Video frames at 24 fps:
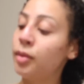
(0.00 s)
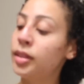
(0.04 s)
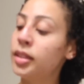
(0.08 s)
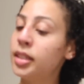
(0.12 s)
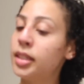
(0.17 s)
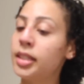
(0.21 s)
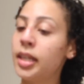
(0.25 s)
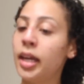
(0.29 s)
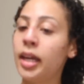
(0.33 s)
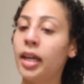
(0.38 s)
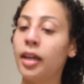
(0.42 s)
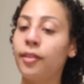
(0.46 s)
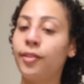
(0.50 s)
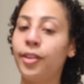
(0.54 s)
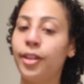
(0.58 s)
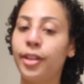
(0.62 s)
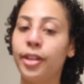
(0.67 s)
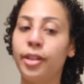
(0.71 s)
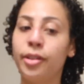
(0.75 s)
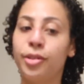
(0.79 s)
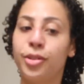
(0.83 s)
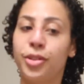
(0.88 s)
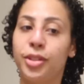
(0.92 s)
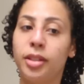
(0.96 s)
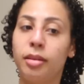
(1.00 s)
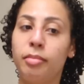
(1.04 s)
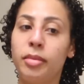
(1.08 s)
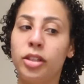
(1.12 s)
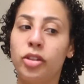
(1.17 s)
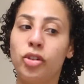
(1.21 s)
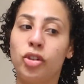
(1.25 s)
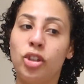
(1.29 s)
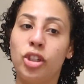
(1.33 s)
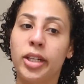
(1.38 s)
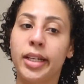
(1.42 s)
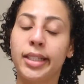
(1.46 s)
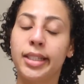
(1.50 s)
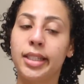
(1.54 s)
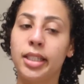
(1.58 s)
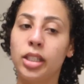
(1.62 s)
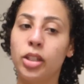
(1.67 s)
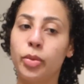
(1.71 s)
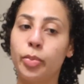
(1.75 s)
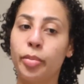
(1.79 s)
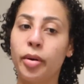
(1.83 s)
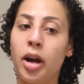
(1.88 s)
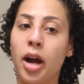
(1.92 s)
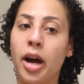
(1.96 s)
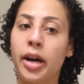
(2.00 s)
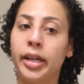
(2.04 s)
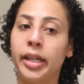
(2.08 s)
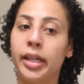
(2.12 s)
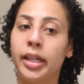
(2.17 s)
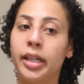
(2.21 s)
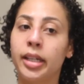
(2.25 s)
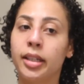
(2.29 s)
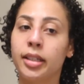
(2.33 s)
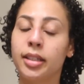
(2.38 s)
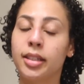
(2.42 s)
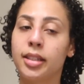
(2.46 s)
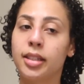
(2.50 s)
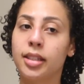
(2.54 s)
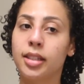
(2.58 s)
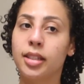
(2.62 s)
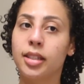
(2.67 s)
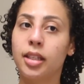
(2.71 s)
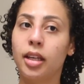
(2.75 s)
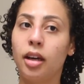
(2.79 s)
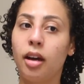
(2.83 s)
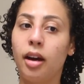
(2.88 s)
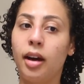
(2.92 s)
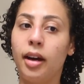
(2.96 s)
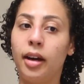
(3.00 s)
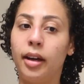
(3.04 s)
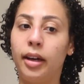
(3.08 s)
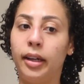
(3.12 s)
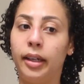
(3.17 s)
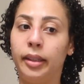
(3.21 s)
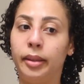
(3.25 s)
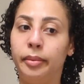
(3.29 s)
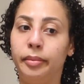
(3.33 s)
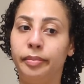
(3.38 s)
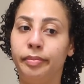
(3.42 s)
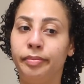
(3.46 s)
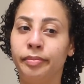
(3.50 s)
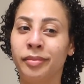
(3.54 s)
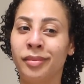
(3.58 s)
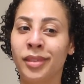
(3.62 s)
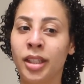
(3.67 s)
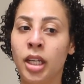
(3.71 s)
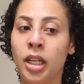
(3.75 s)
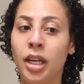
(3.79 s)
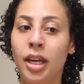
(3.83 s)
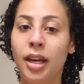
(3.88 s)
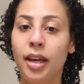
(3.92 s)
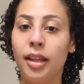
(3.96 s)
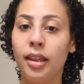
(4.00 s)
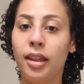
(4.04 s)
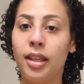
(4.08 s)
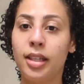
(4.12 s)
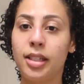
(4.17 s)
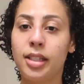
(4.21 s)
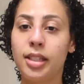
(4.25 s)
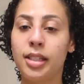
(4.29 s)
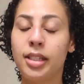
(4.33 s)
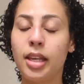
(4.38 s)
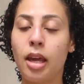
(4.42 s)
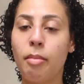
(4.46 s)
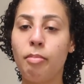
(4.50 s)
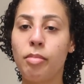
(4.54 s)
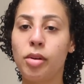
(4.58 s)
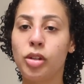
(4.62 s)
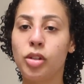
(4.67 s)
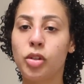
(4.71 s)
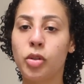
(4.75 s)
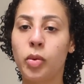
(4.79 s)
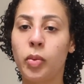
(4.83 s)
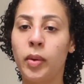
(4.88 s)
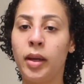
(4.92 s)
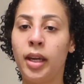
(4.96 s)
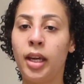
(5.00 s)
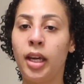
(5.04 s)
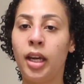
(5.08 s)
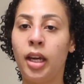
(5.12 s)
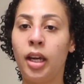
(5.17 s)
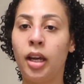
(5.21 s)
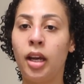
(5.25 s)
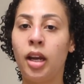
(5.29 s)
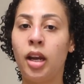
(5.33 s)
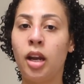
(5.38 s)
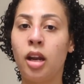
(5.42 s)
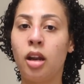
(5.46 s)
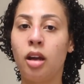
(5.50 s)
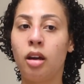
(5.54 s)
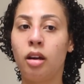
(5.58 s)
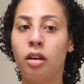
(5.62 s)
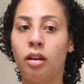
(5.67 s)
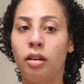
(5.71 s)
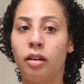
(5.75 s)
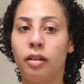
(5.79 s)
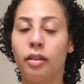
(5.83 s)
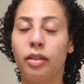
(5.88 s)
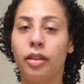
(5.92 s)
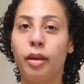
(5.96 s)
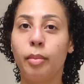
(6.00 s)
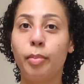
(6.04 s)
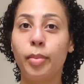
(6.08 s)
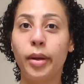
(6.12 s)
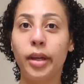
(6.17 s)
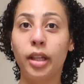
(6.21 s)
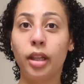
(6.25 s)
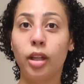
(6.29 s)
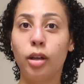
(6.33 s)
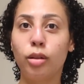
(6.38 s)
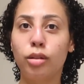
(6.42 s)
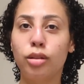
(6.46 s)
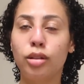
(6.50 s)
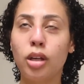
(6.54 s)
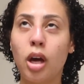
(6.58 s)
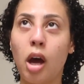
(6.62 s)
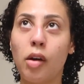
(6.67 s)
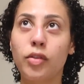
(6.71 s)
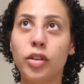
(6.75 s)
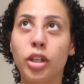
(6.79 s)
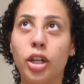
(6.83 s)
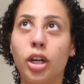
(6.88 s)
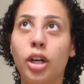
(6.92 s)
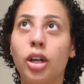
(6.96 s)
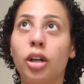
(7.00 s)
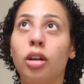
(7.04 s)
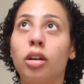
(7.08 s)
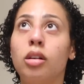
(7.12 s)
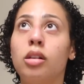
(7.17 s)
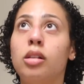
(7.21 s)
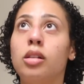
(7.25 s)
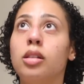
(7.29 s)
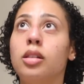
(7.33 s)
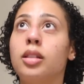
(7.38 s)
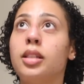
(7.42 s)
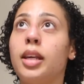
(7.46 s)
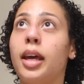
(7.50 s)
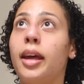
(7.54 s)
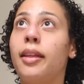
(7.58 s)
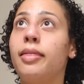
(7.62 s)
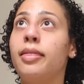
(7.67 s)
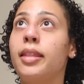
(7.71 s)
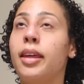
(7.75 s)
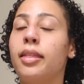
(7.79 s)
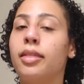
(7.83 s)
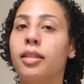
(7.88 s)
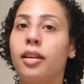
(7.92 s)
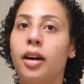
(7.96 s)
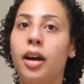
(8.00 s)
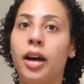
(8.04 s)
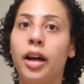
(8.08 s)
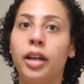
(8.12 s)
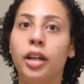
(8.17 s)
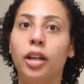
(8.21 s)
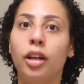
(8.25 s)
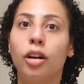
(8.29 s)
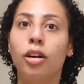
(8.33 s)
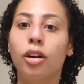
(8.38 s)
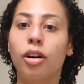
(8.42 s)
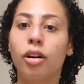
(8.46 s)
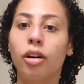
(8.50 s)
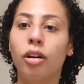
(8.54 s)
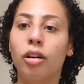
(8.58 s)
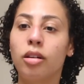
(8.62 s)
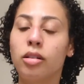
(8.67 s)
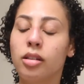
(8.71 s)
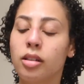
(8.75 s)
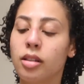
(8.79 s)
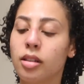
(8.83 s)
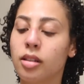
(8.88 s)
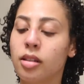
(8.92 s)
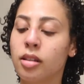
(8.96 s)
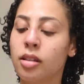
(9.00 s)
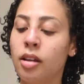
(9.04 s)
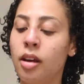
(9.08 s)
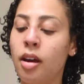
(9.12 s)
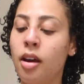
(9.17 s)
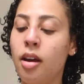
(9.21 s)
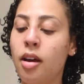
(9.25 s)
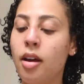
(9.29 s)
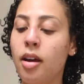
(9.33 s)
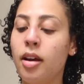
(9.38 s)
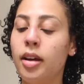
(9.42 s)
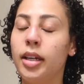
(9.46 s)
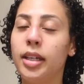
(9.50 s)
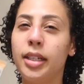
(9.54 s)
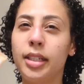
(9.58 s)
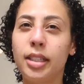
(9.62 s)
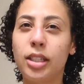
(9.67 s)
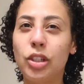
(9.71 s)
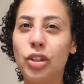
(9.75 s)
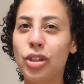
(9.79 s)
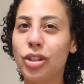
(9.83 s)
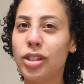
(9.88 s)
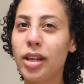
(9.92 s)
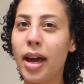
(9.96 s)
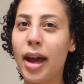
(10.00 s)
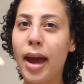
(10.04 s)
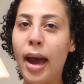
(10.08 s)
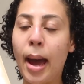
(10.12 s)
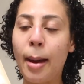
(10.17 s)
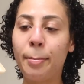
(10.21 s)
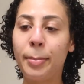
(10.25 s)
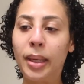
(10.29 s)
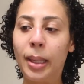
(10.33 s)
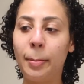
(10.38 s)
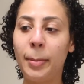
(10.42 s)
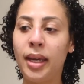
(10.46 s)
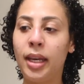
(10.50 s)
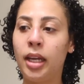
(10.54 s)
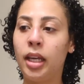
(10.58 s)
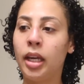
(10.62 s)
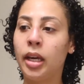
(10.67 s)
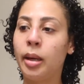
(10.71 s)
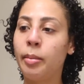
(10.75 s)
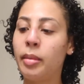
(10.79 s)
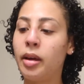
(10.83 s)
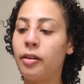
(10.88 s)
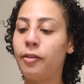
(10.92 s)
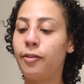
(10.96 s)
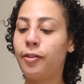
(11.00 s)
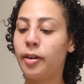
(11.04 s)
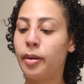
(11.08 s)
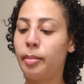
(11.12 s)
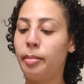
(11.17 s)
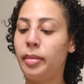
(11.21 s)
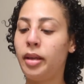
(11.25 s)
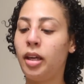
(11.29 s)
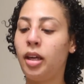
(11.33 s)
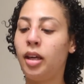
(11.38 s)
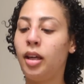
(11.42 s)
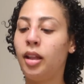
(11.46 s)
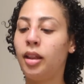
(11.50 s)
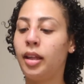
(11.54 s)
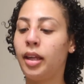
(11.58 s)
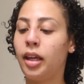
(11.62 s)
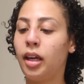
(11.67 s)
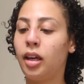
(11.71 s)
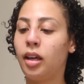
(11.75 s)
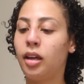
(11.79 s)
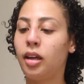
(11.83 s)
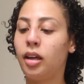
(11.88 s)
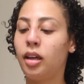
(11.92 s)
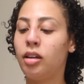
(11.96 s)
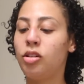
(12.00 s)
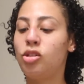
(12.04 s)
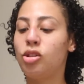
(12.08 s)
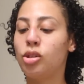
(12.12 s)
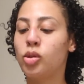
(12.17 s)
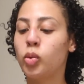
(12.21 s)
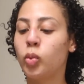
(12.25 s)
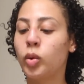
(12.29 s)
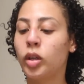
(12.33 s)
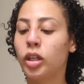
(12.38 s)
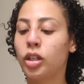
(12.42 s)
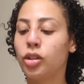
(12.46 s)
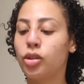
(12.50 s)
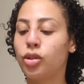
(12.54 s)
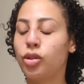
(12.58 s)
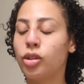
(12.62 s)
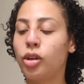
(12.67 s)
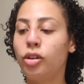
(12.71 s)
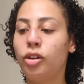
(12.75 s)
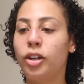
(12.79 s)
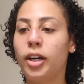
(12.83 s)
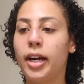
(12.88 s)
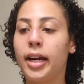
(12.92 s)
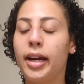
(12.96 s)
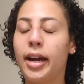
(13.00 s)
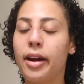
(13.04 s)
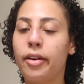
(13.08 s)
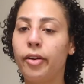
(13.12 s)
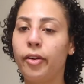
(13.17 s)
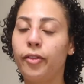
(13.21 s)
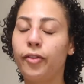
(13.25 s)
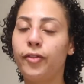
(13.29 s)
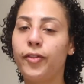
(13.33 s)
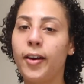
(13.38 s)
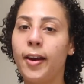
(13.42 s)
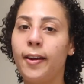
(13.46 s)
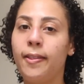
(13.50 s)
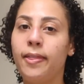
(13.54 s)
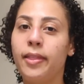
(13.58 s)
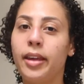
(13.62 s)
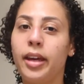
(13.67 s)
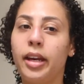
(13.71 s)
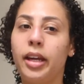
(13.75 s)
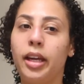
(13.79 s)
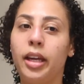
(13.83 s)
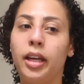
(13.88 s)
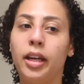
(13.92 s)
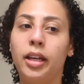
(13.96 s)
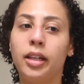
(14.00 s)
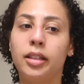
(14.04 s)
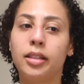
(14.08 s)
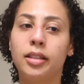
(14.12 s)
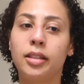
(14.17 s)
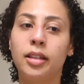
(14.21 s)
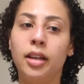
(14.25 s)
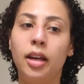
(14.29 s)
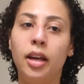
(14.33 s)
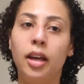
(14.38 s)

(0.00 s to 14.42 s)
would say if you're used to Miss Jessie's products, this is in between the Pillow Soft curls and then the Honey curls. It's just a happy medium, and for me, like, it just works so great. I don't find that it